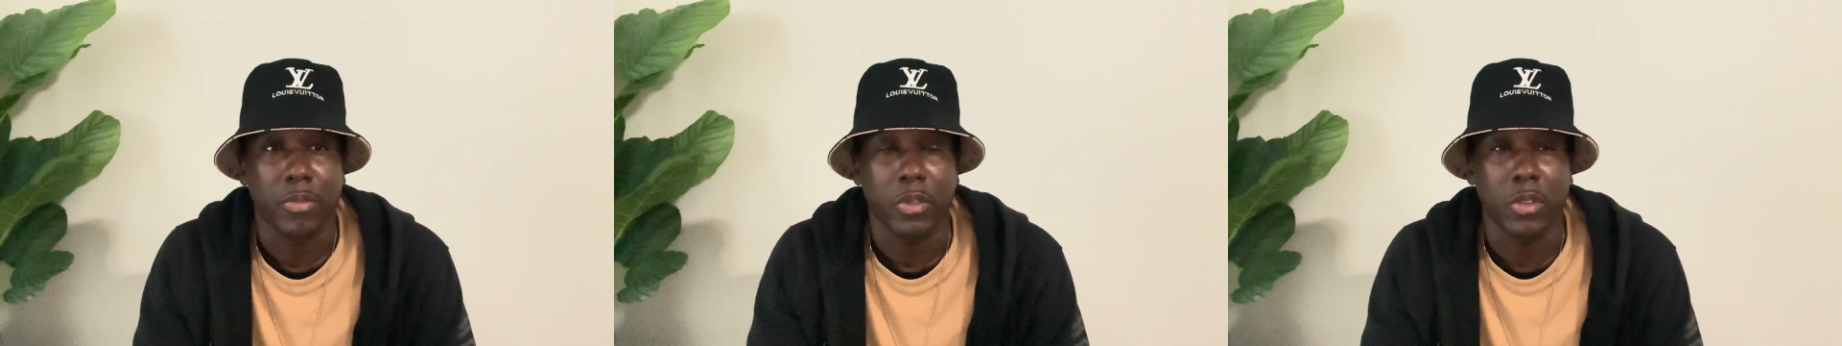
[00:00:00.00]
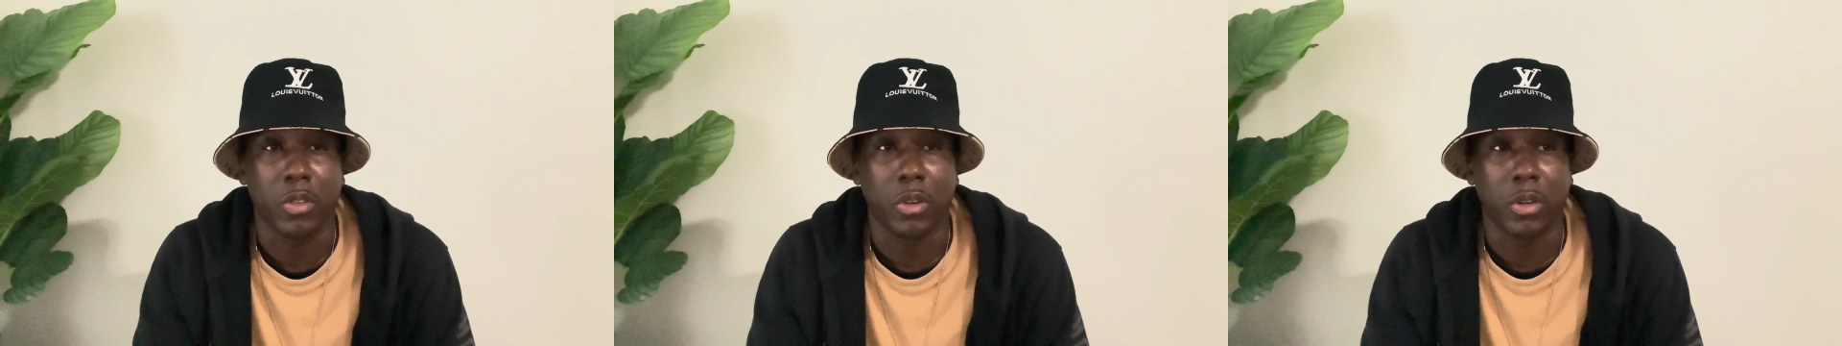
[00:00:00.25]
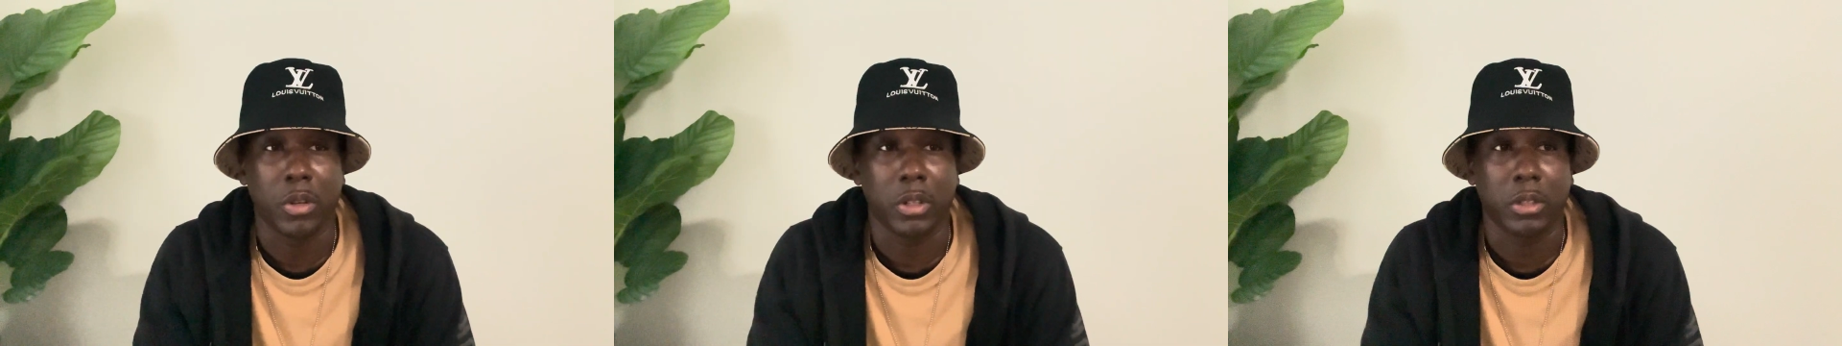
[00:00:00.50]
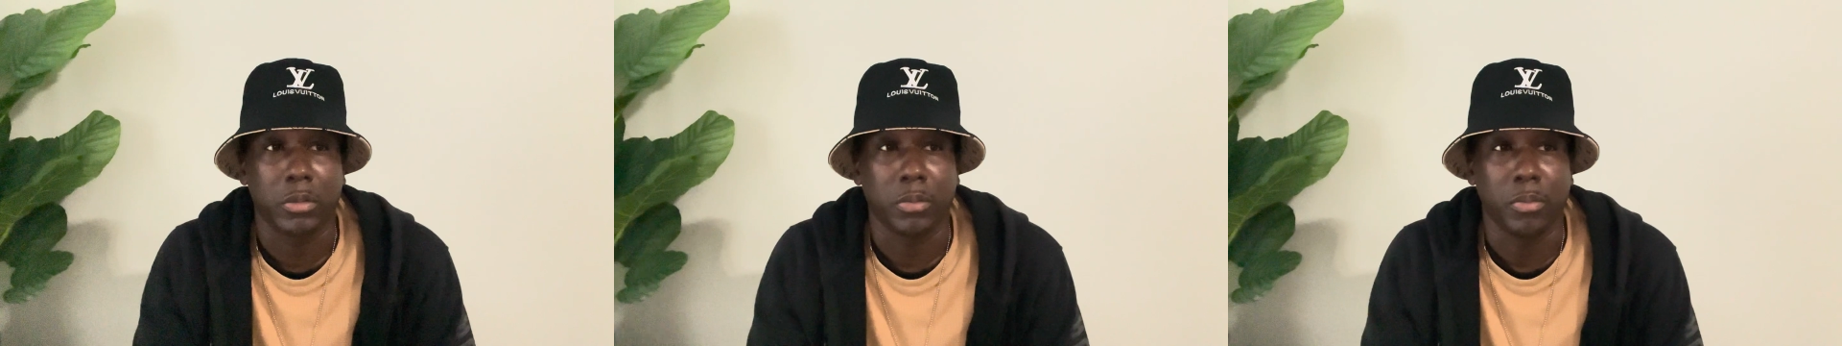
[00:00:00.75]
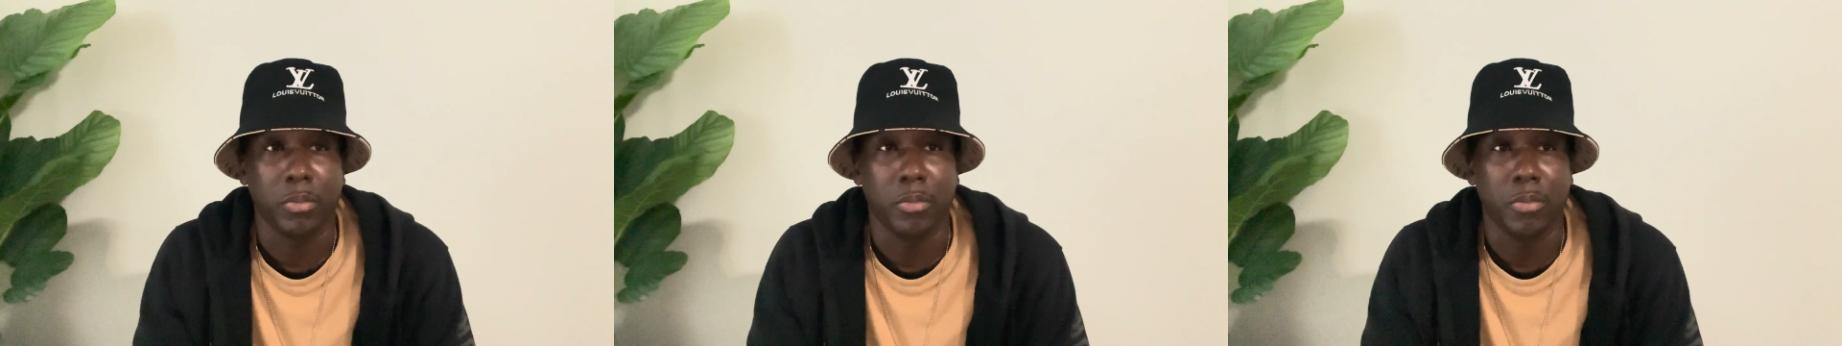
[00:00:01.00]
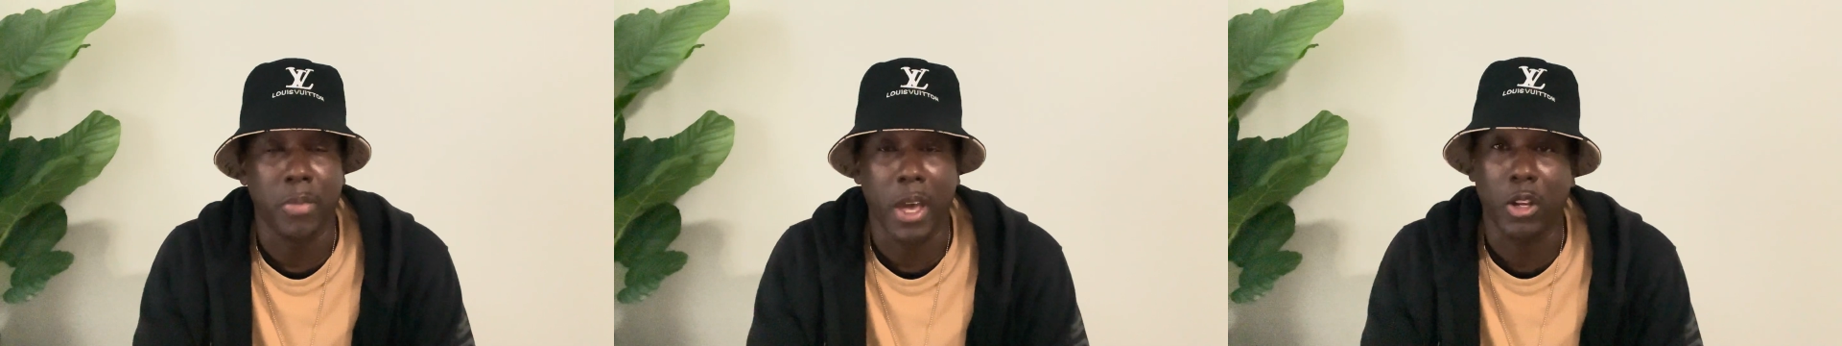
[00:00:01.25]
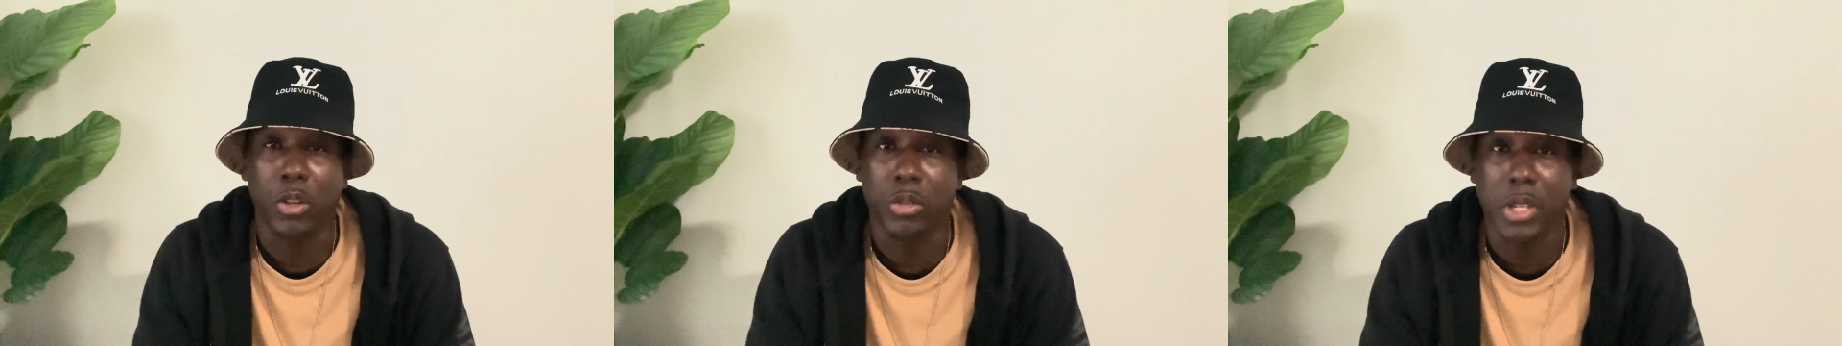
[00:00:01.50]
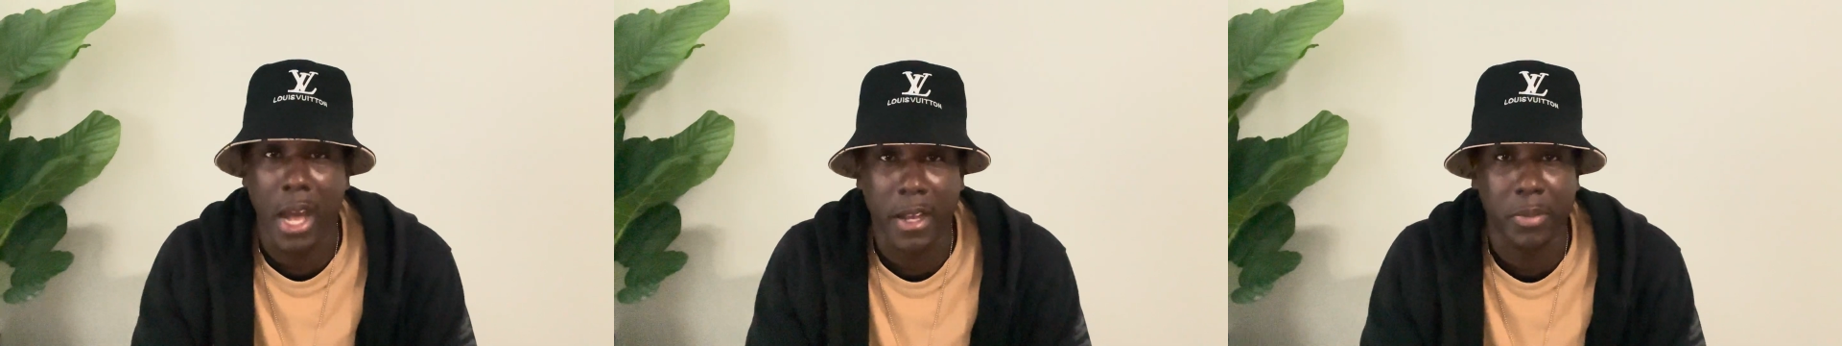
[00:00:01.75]
your medical
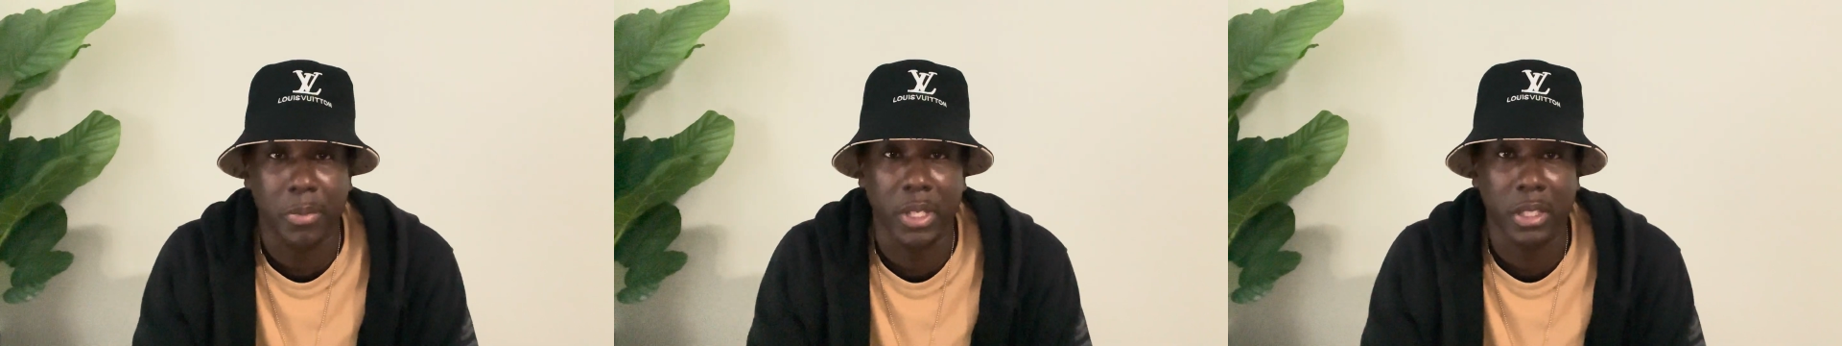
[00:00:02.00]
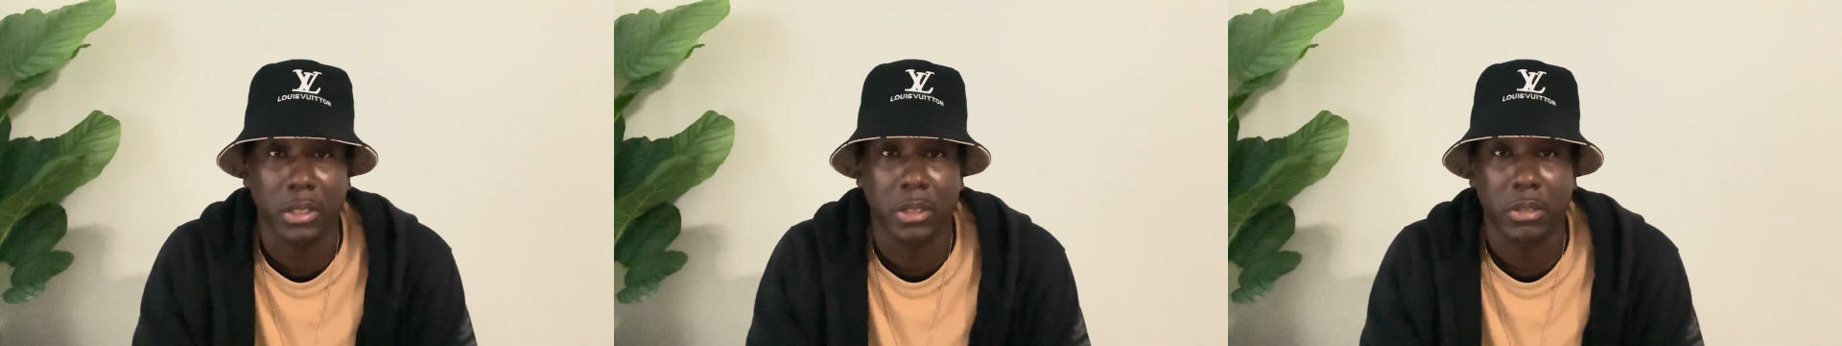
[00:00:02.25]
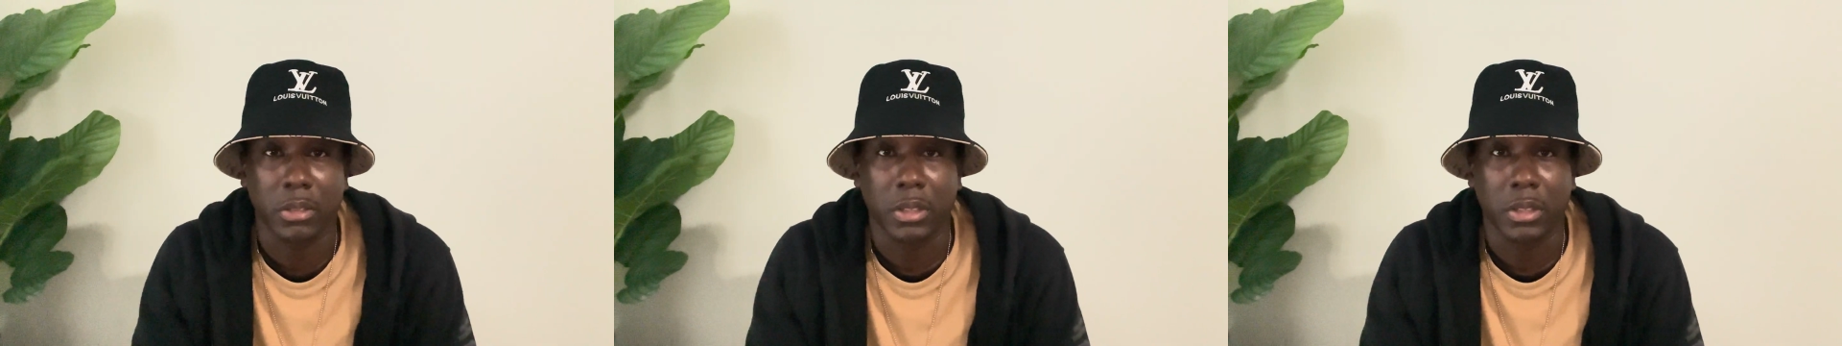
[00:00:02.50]
documents,